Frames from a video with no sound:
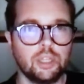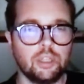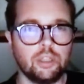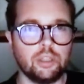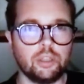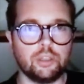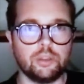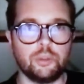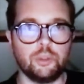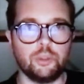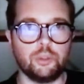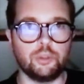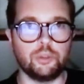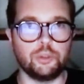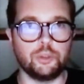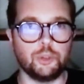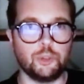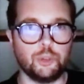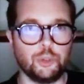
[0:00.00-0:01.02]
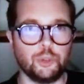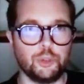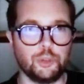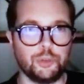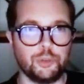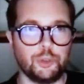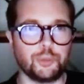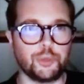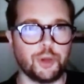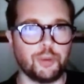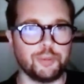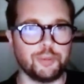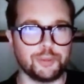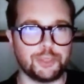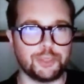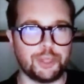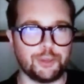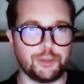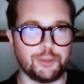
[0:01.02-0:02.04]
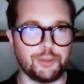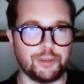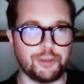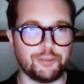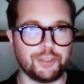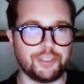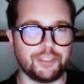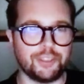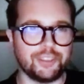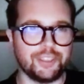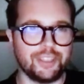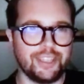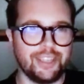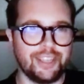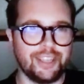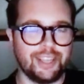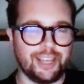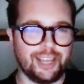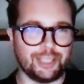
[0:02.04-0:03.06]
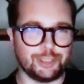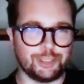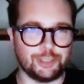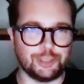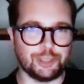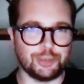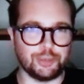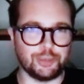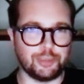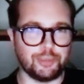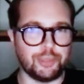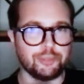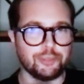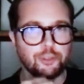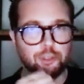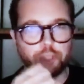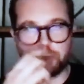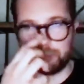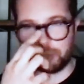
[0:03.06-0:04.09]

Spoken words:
new problems that you never had to deal with before.